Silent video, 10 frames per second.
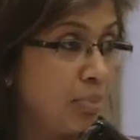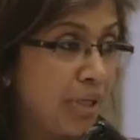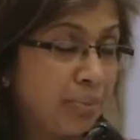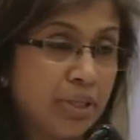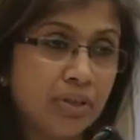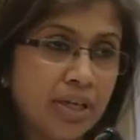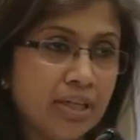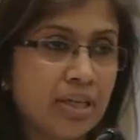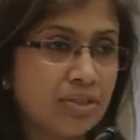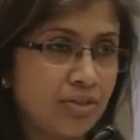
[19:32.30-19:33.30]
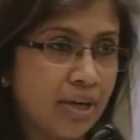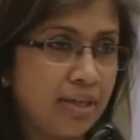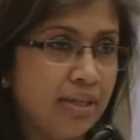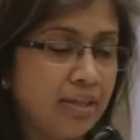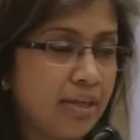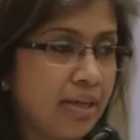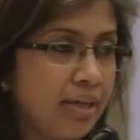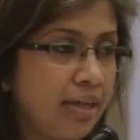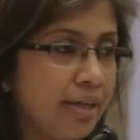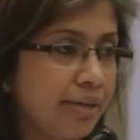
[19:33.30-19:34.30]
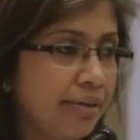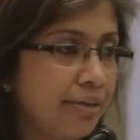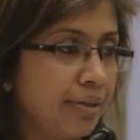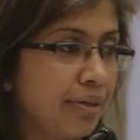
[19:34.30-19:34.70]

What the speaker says: But we took it in our stride. And,